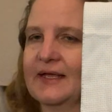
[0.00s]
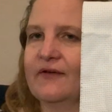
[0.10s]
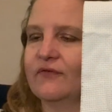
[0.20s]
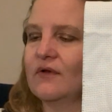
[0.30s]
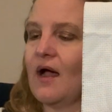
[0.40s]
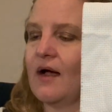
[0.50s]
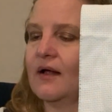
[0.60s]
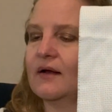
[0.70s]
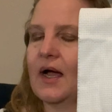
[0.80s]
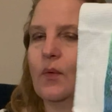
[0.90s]
If
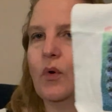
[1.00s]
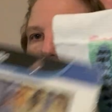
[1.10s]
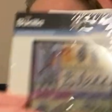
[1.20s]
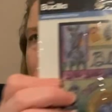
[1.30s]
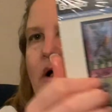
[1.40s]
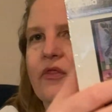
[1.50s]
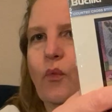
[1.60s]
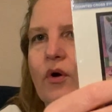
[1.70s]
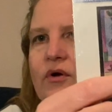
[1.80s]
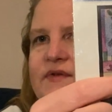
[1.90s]
not, I will work on the
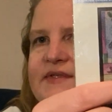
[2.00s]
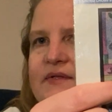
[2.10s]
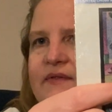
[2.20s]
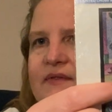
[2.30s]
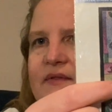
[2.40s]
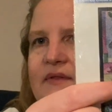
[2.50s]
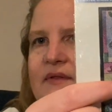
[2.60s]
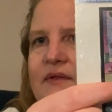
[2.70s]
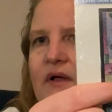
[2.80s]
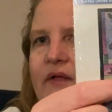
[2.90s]
words,
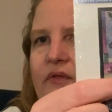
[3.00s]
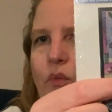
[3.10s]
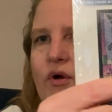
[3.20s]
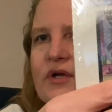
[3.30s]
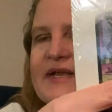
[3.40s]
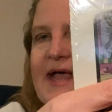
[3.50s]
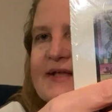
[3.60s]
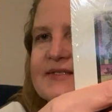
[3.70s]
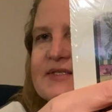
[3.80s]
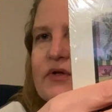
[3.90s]
on the word
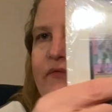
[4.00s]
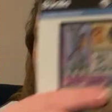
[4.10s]
nest over